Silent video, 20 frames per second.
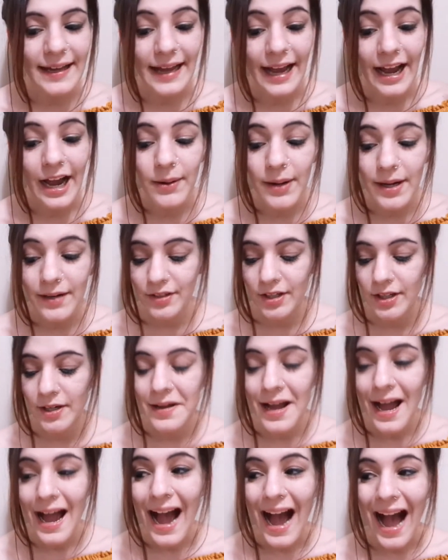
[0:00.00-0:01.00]

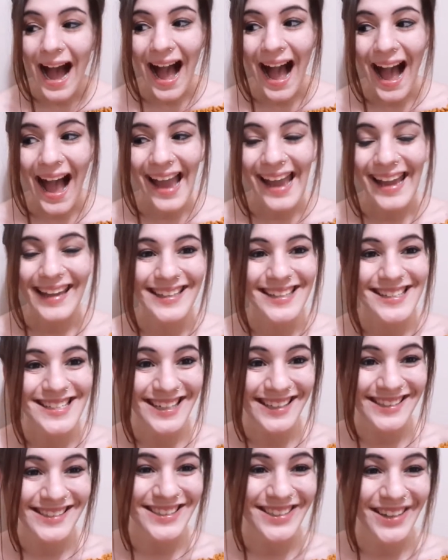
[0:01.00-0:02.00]
However, I
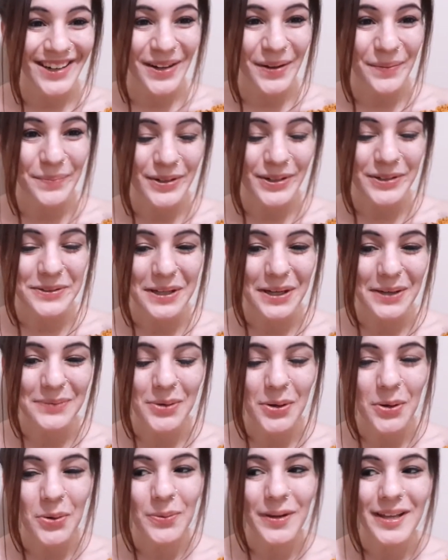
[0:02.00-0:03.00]
did start a book club
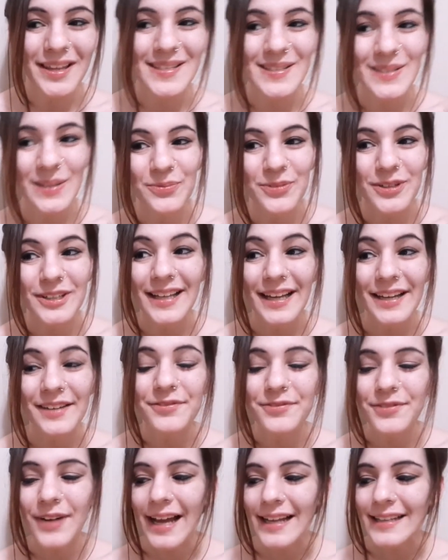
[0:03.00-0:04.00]
with some real life
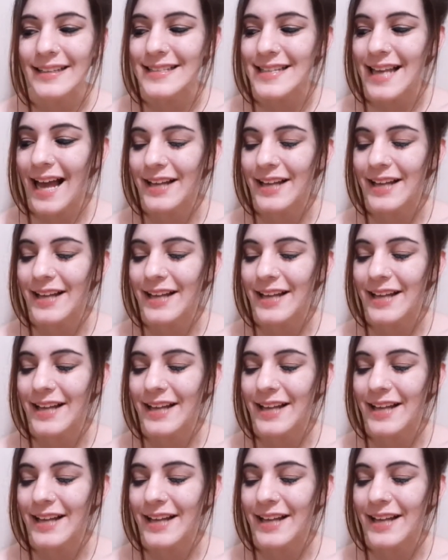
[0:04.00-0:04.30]
friends,